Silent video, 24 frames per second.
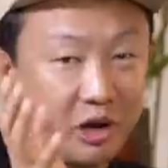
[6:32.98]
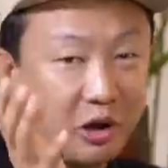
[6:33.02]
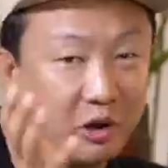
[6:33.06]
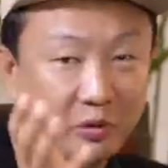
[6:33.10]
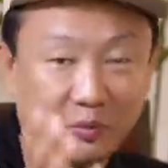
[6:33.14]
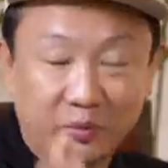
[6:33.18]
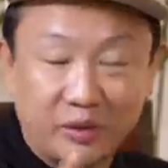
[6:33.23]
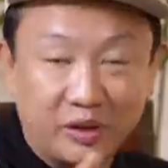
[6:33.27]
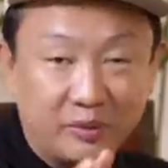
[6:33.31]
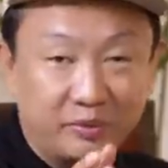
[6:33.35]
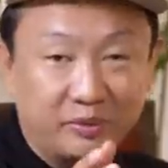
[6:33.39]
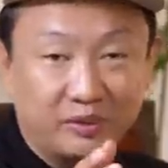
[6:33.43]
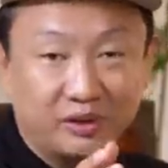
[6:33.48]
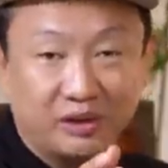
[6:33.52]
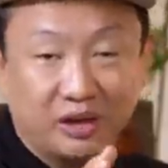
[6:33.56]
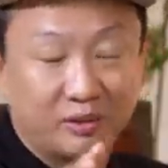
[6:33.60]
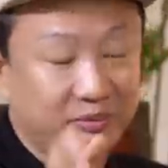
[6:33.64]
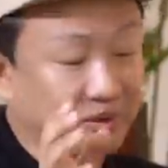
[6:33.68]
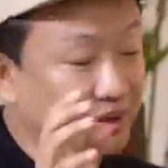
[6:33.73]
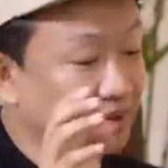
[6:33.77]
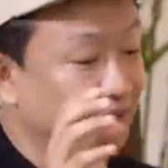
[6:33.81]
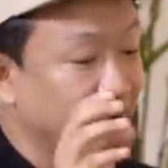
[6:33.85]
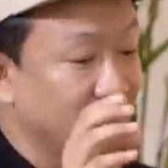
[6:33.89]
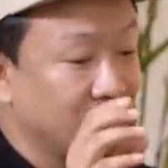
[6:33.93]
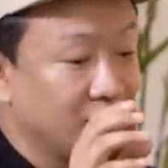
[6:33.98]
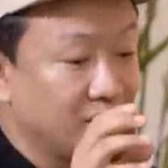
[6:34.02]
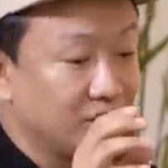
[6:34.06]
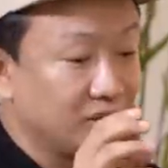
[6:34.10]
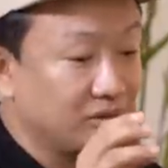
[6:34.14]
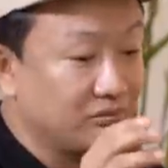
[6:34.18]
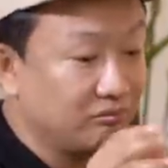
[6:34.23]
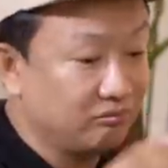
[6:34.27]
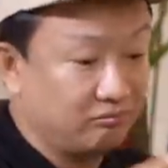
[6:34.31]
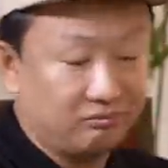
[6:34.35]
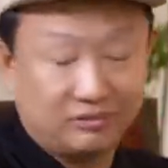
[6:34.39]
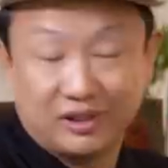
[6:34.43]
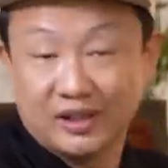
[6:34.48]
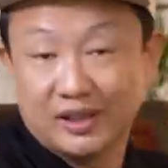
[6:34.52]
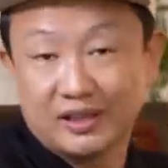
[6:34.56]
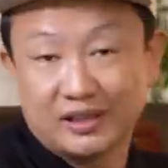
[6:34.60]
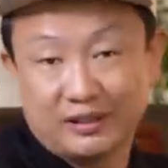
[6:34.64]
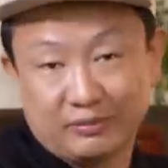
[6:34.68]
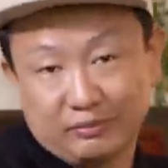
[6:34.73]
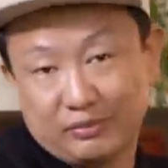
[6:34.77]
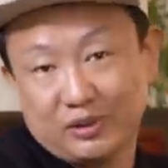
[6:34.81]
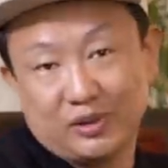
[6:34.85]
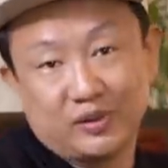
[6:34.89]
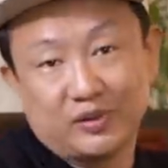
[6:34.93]
the young people I mean
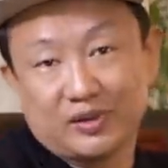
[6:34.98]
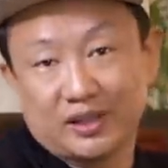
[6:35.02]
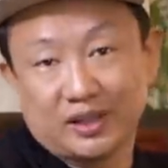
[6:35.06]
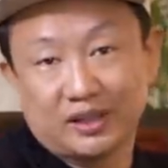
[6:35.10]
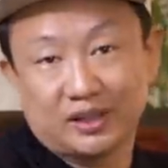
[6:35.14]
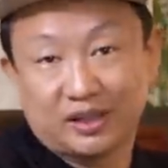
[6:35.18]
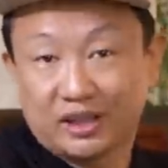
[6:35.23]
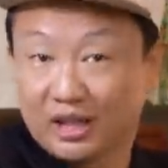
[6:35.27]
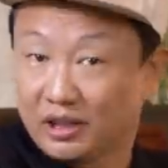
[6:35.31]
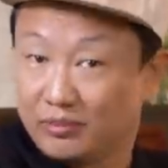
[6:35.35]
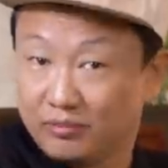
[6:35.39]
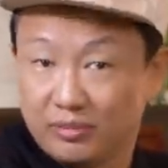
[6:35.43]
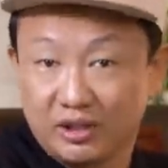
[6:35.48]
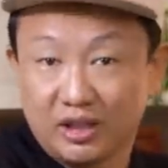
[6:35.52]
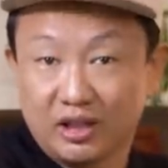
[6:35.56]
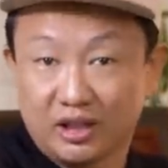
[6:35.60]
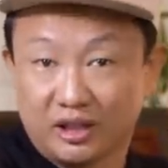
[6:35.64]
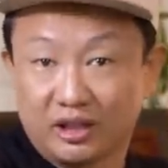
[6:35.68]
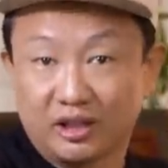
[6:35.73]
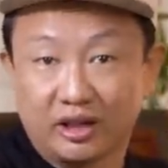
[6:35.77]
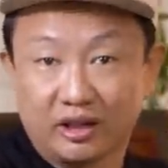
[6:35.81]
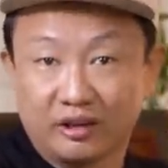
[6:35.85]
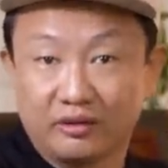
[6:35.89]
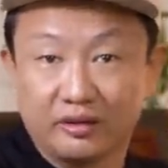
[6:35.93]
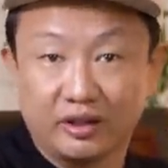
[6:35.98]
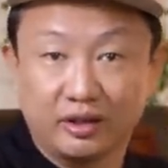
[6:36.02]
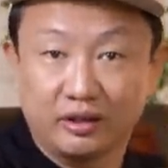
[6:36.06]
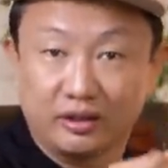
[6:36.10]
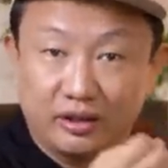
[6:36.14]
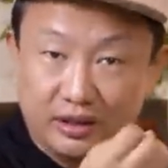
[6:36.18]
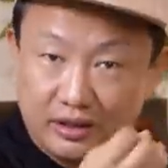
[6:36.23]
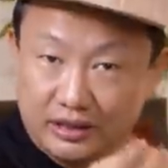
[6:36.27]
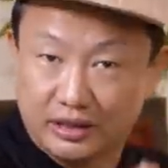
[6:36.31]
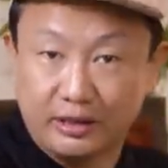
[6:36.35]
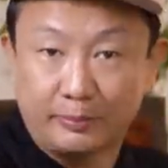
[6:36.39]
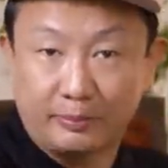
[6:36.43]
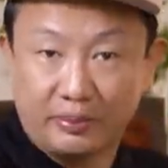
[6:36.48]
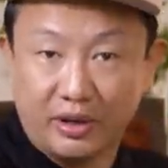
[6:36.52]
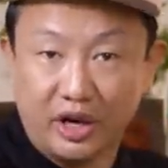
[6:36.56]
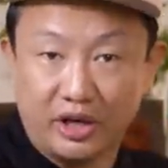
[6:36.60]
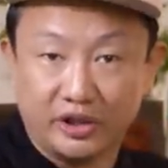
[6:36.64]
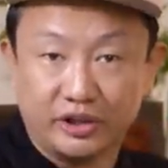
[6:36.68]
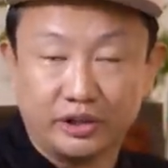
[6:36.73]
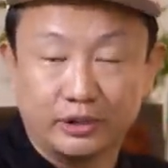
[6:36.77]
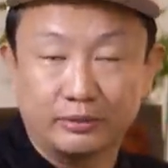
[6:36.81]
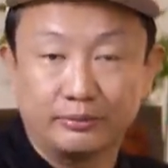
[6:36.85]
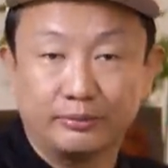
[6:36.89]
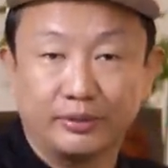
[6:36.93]
yes music can be a career it's a
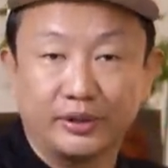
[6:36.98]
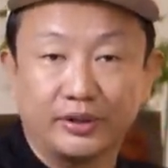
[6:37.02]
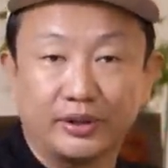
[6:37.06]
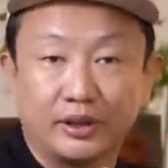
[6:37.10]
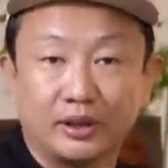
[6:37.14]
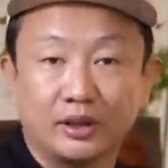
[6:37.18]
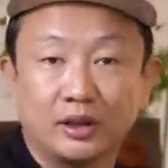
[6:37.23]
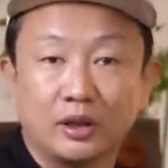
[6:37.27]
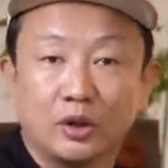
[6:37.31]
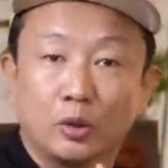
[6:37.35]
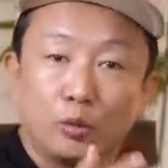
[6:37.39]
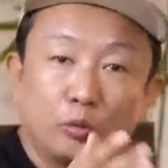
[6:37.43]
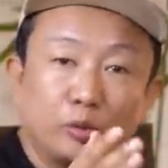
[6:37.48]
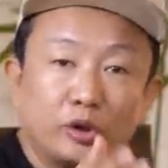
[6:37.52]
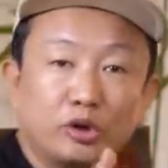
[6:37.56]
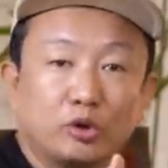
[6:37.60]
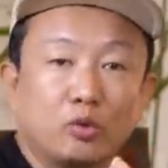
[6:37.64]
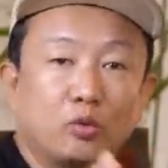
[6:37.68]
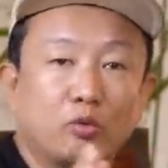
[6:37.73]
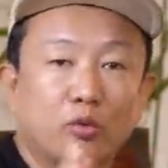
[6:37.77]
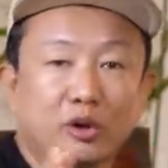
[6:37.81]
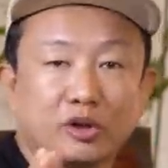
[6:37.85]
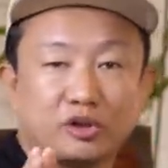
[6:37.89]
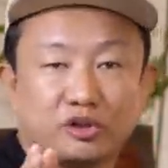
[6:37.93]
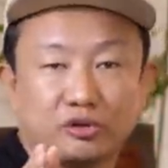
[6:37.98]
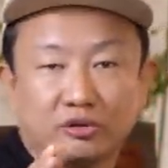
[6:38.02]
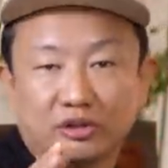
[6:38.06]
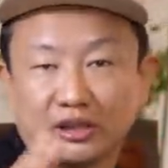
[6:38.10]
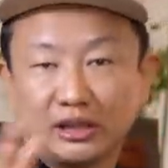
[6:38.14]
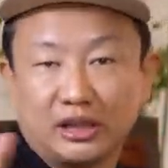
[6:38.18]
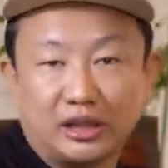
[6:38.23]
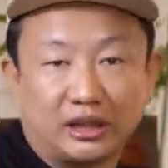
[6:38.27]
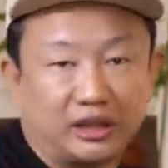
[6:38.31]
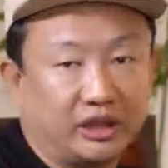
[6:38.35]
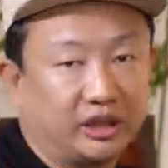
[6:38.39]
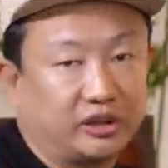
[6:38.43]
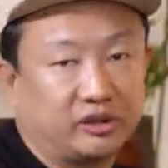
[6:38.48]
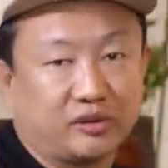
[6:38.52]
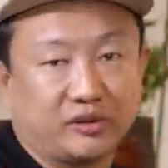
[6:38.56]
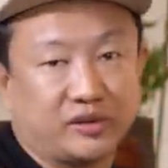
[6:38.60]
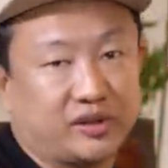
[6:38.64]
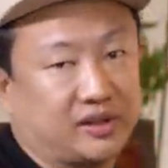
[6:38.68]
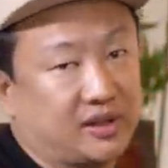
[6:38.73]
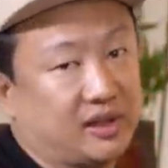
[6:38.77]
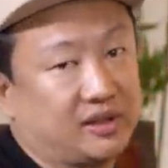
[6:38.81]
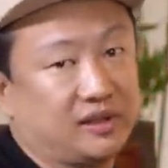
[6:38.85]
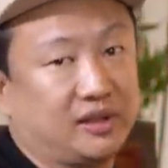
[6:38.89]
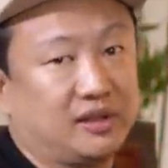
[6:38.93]
passion but then we don't want you to neglect
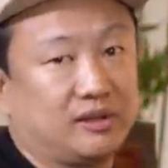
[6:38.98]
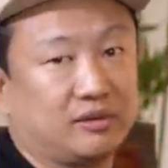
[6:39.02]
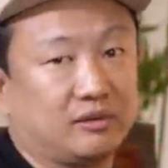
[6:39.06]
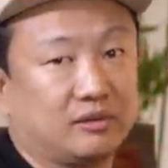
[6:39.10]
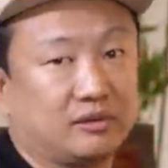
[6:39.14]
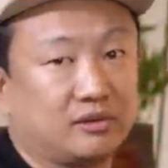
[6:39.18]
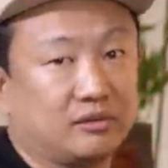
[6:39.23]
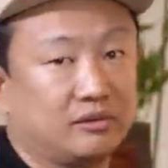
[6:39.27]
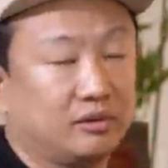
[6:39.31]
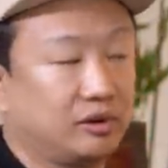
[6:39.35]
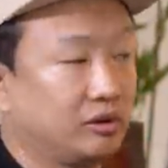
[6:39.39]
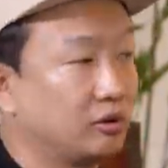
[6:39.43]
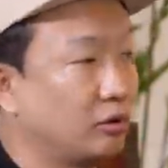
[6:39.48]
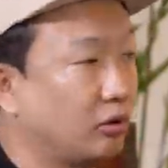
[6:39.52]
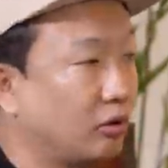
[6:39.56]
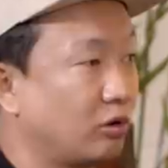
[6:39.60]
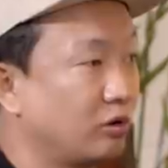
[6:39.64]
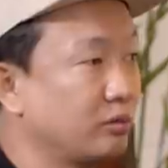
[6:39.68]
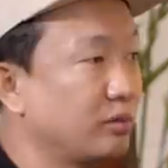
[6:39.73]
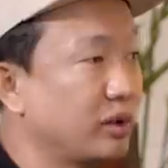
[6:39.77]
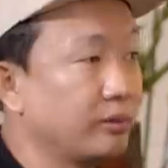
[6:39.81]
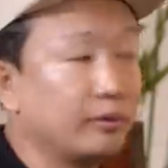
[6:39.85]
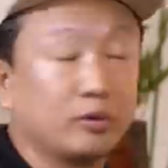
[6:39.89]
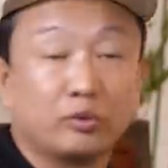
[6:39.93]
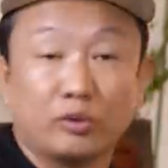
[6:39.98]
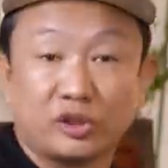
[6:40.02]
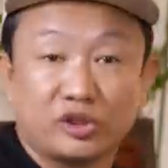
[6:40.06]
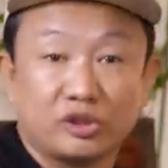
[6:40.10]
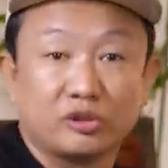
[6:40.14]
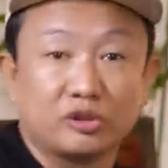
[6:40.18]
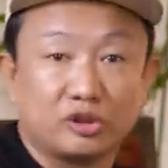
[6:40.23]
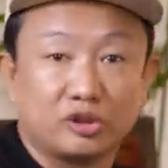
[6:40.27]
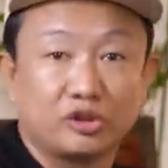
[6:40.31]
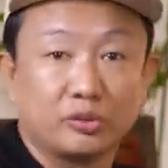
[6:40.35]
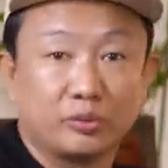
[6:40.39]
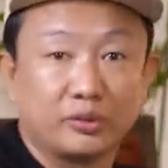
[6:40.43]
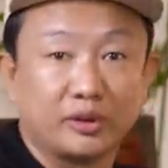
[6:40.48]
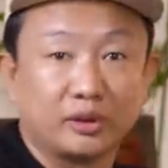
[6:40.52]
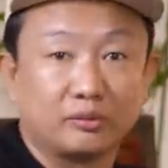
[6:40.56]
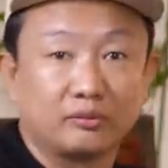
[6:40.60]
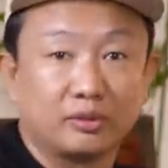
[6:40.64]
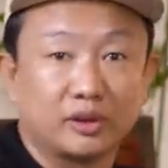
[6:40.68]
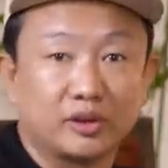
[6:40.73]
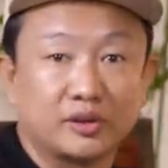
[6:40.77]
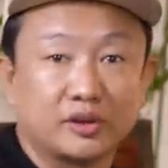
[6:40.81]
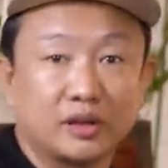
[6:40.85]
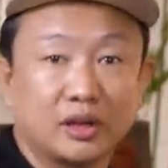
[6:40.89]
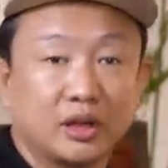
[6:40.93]
your studies also you know or maybe what you're
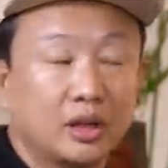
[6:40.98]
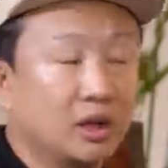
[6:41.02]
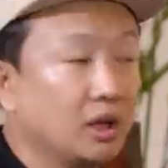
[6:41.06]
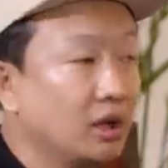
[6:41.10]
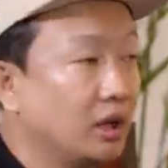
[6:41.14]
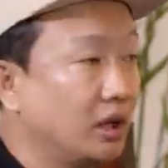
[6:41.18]
doing because